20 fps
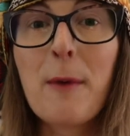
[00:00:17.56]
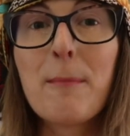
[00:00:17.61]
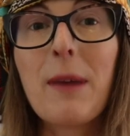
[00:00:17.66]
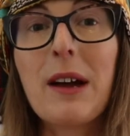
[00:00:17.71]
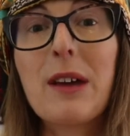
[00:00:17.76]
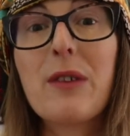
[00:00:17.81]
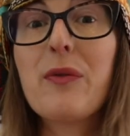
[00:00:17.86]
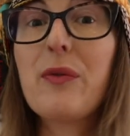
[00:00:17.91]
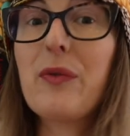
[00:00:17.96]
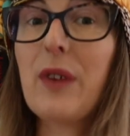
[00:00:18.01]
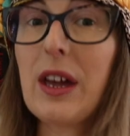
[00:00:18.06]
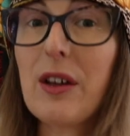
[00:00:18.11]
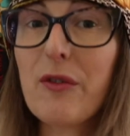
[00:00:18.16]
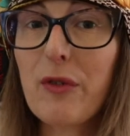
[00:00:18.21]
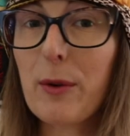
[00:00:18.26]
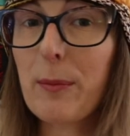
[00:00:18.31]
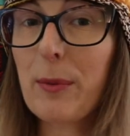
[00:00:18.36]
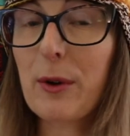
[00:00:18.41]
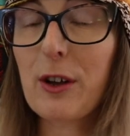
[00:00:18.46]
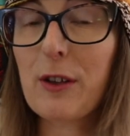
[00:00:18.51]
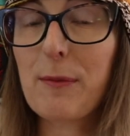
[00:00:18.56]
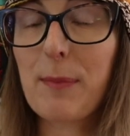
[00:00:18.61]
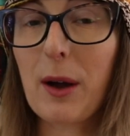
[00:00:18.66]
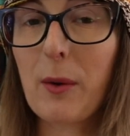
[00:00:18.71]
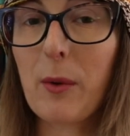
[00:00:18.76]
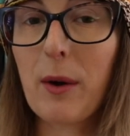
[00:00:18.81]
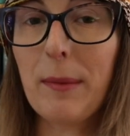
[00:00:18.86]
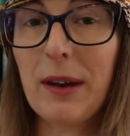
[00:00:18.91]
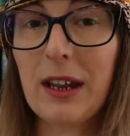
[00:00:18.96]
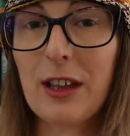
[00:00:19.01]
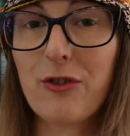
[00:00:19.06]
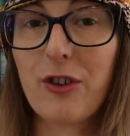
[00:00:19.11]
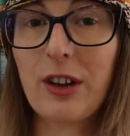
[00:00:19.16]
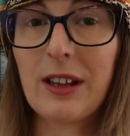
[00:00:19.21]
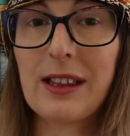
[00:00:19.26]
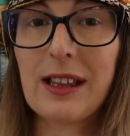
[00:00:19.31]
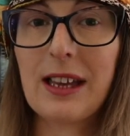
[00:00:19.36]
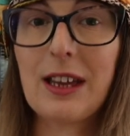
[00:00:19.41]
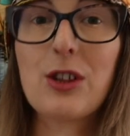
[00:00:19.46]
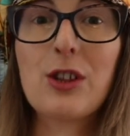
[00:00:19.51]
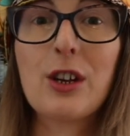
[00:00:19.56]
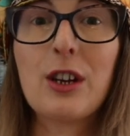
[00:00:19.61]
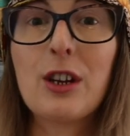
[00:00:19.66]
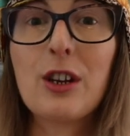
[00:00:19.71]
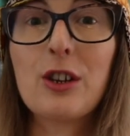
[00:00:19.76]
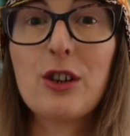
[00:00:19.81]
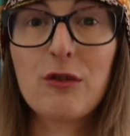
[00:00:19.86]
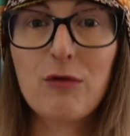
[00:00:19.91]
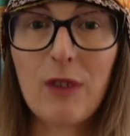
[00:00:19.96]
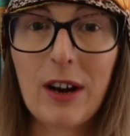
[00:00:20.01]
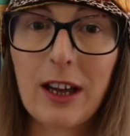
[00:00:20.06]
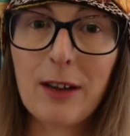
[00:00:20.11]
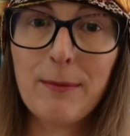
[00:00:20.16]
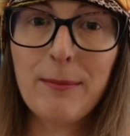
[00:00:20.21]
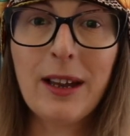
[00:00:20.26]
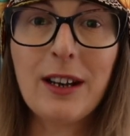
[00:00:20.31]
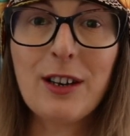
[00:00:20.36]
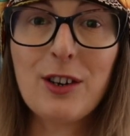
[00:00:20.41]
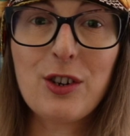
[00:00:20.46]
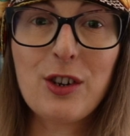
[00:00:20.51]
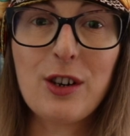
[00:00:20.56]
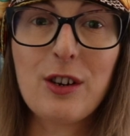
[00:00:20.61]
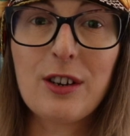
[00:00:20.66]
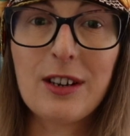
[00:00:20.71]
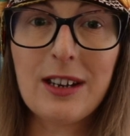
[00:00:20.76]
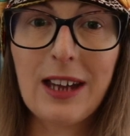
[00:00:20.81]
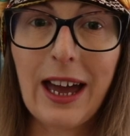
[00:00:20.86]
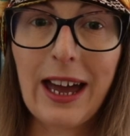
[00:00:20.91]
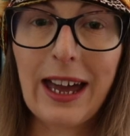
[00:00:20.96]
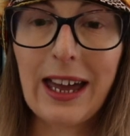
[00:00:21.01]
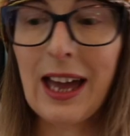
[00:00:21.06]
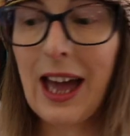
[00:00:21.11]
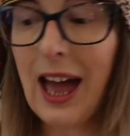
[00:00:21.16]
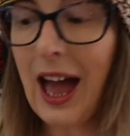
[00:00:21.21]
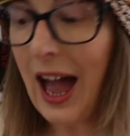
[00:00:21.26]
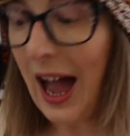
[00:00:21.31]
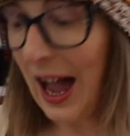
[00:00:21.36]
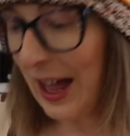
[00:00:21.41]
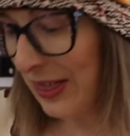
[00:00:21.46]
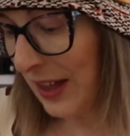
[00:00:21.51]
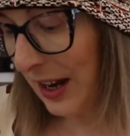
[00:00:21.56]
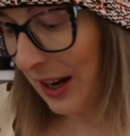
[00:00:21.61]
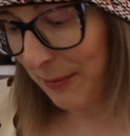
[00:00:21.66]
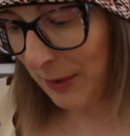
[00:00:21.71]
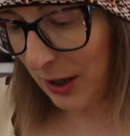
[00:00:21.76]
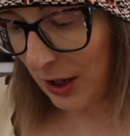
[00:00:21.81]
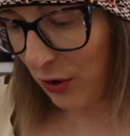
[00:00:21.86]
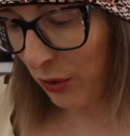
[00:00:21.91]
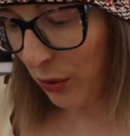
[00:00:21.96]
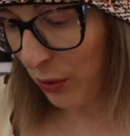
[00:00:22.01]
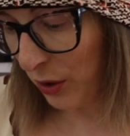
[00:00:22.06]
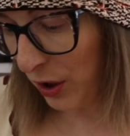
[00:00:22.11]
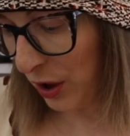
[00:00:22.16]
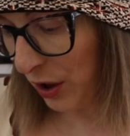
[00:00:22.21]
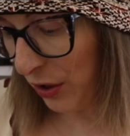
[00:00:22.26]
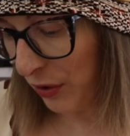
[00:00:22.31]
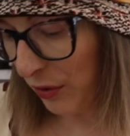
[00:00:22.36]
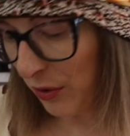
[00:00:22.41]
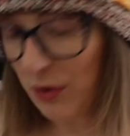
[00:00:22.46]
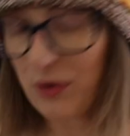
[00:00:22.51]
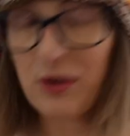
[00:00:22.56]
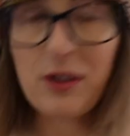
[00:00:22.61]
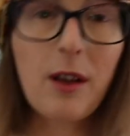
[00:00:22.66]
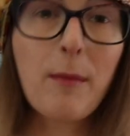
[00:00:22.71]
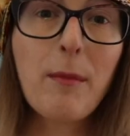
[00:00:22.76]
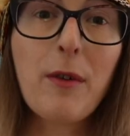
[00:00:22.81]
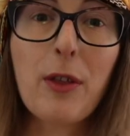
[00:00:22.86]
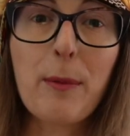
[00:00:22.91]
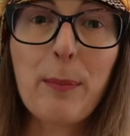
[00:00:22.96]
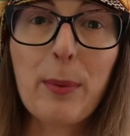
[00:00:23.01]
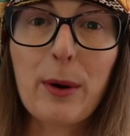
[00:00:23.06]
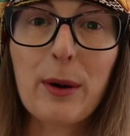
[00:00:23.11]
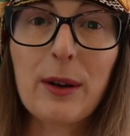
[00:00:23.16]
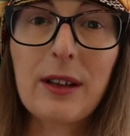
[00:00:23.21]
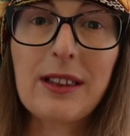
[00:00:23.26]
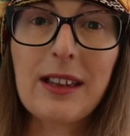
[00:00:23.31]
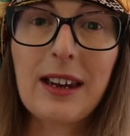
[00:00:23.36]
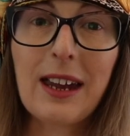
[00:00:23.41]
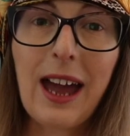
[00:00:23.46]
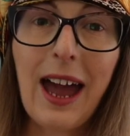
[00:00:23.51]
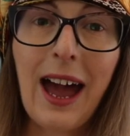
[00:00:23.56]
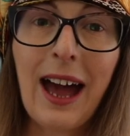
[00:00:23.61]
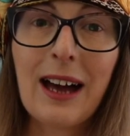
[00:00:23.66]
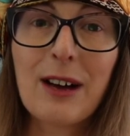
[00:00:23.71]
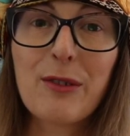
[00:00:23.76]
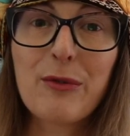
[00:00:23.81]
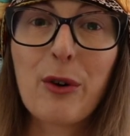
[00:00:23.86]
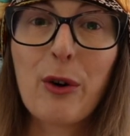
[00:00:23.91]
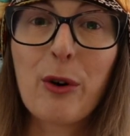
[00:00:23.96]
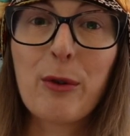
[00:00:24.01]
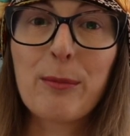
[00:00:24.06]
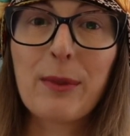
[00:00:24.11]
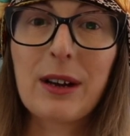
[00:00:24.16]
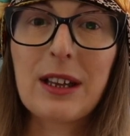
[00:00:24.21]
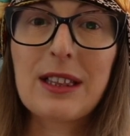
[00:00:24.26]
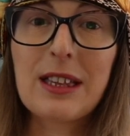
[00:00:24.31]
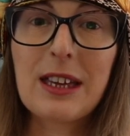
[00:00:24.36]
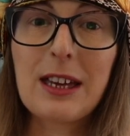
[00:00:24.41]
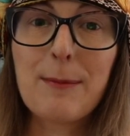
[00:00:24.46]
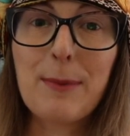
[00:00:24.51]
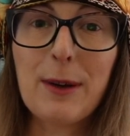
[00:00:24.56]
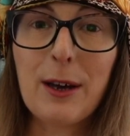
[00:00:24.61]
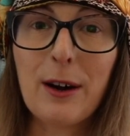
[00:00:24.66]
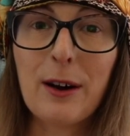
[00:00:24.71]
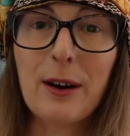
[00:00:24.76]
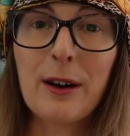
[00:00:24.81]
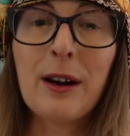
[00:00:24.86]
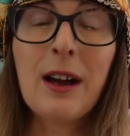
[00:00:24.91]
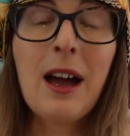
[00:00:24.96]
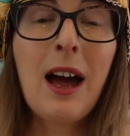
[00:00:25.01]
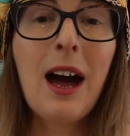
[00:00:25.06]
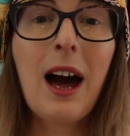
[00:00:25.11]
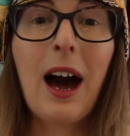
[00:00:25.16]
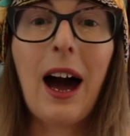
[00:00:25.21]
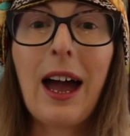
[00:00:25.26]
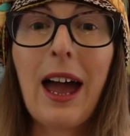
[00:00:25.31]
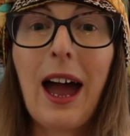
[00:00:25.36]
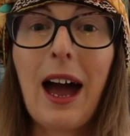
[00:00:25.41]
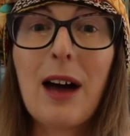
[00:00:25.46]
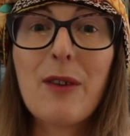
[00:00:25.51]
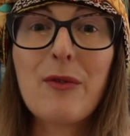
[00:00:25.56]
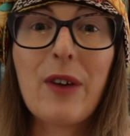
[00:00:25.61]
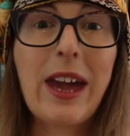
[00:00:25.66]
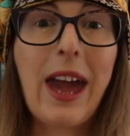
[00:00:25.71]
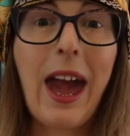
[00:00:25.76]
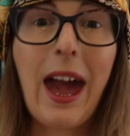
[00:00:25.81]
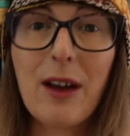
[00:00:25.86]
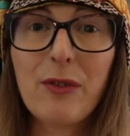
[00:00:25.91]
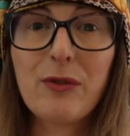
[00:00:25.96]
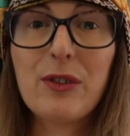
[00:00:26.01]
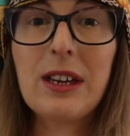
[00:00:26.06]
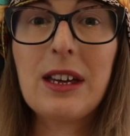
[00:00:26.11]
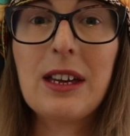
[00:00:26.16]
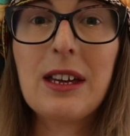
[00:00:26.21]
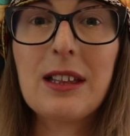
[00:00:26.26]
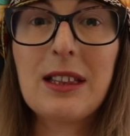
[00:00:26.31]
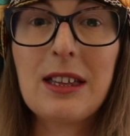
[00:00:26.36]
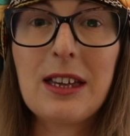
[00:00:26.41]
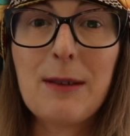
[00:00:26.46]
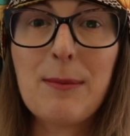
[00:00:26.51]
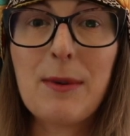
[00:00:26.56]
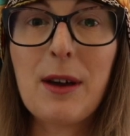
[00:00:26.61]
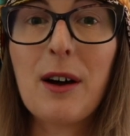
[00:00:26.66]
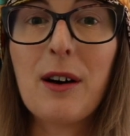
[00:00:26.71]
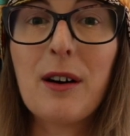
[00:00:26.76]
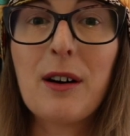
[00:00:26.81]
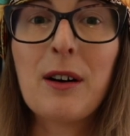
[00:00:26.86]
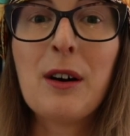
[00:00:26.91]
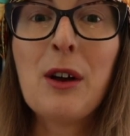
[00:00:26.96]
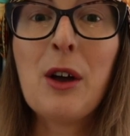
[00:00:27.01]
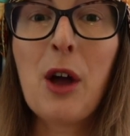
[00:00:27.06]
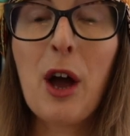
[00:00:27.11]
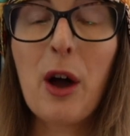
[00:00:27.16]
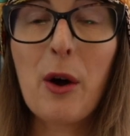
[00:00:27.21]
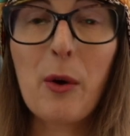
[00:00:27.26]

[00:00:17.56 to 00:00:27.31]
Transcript: my favourite books by women in translation to recommend to you today. And then I'm going to talk you through some of the books that I have on my TBR. I have a hefty TBR